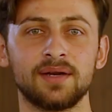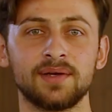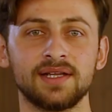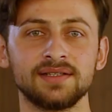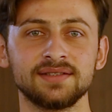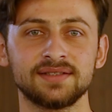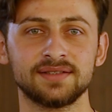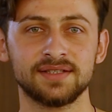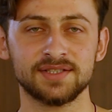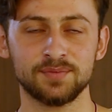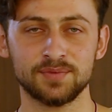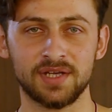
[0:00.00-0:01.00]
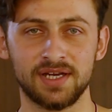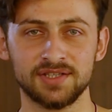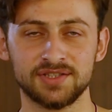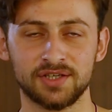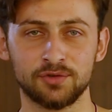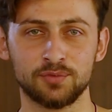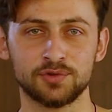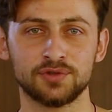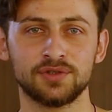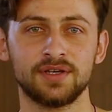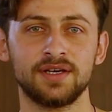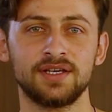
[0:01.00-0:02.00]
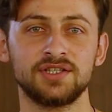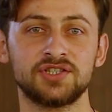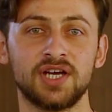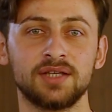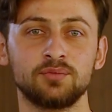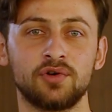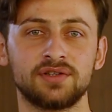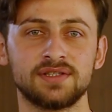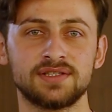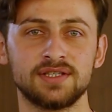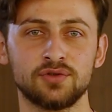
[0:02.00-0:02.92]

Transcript: Hello, my name is Salih Can Gümüş.